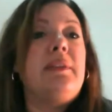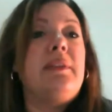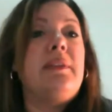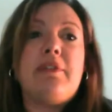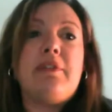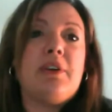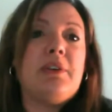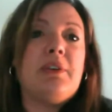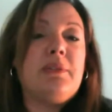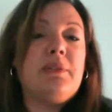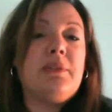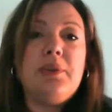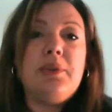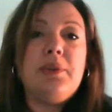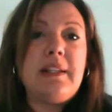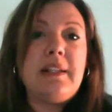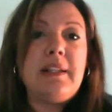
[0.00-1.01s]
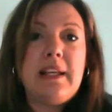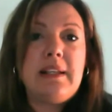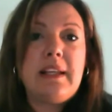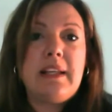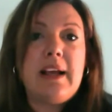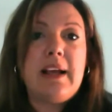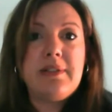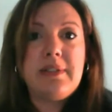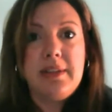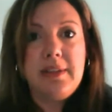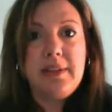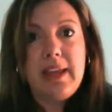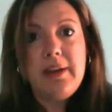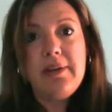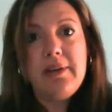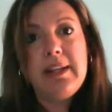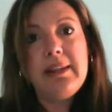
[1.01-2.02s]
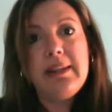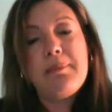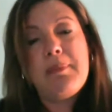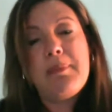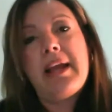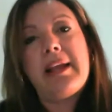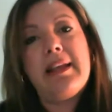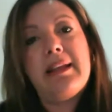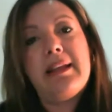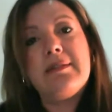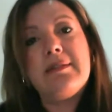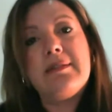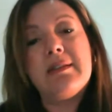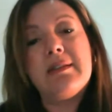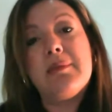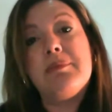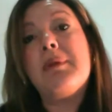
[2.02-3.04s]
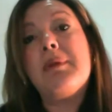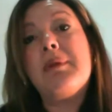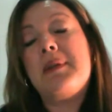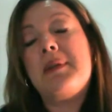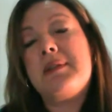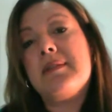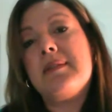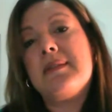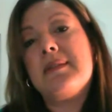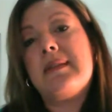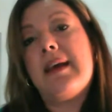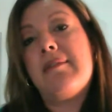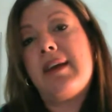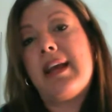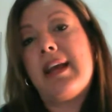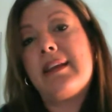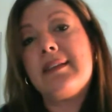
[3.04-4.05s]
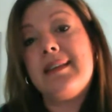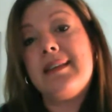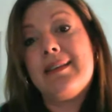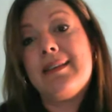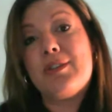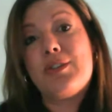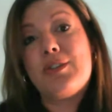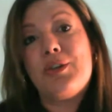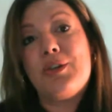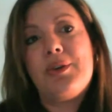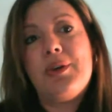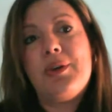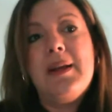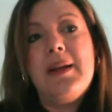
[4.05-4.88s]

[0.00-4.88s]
They've got all their details are there in the back-end system that businesses have access to.